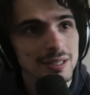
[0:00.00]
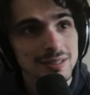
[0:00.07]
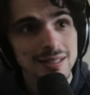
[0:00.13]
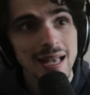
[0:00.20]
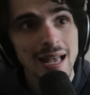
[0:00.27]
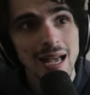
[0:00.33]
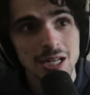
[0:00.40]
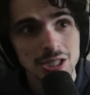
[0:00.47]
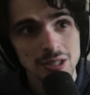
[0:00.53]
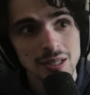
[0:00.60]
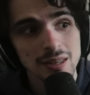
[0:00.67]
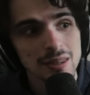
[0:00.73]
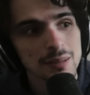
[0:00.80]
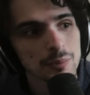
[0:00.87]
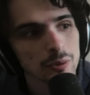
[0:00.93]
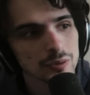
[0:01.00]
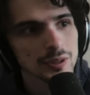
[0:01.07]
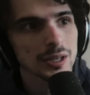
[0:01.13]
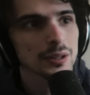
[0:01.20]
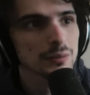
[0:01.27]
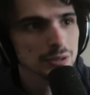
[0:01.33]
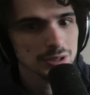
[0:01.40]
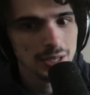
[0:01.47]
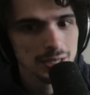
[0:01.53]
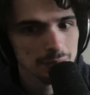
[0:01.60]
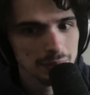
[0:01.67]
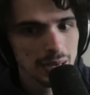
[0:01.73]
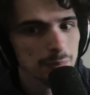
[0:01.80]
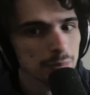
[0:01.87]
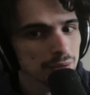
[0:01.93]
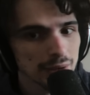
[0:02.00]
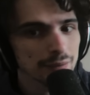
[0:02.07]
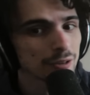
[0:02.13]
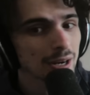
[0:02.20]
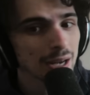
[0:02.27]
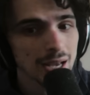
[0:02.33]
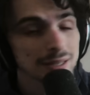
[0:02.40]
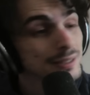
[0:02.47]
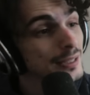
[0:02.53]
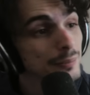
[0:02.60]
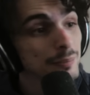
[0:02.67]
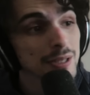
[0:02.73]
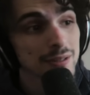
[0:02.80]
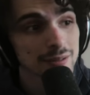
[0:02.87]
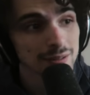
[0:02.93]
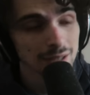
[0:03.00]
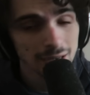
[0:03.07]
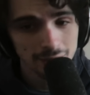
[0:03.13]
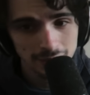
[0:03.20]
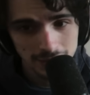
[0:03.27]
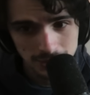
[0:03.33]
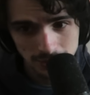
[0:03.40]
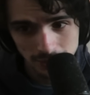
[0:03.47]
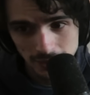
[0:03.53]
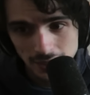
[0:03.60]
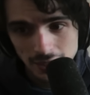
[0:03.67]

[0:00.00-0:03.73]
is actually the most killer-sided map we've ever had in DBD's entire history.